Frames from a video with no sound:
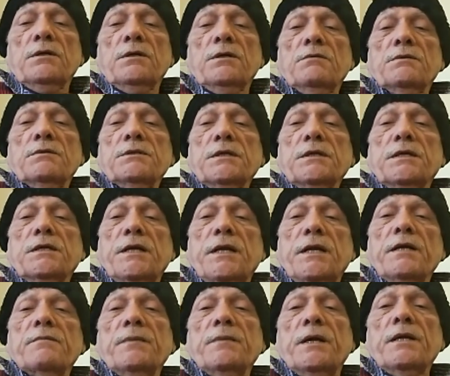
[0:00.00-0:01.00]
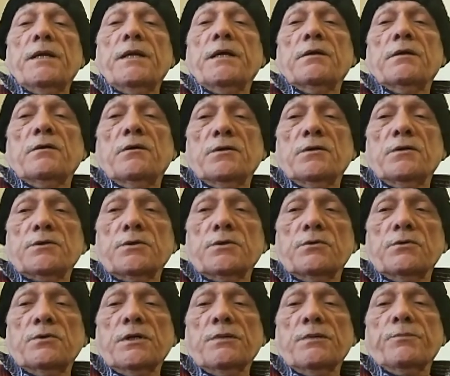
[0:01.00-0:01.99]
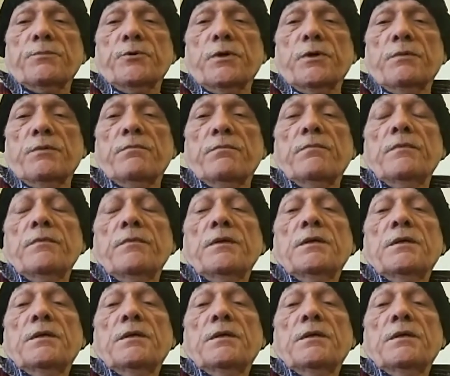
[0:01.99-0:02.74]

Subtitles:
He was a great man. I also wrote a poem